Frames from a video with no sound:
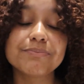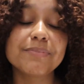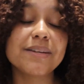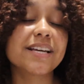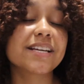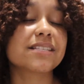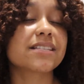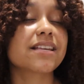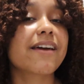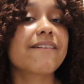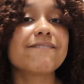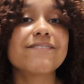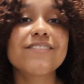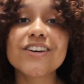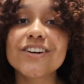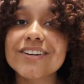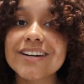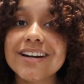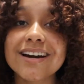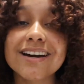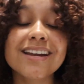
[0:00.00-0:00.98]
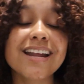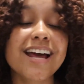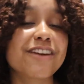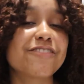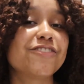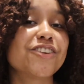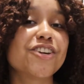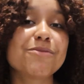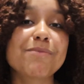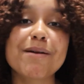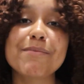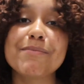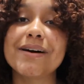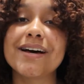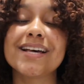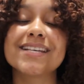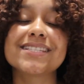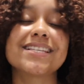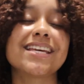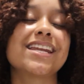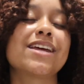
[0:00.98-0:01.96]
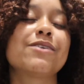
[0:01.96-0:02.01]
because I feel good, I feel my
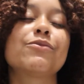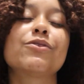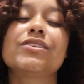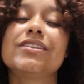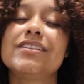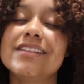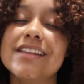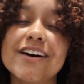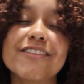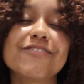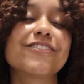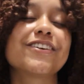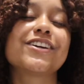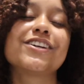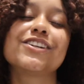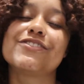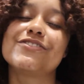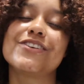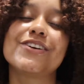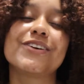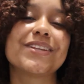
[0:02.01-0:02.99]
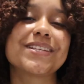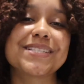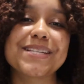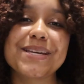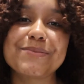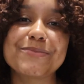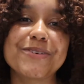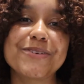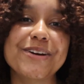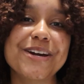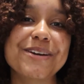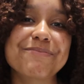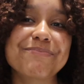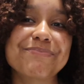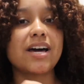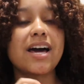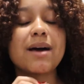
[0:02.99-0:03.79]
best, and I would love for you to feel the same way.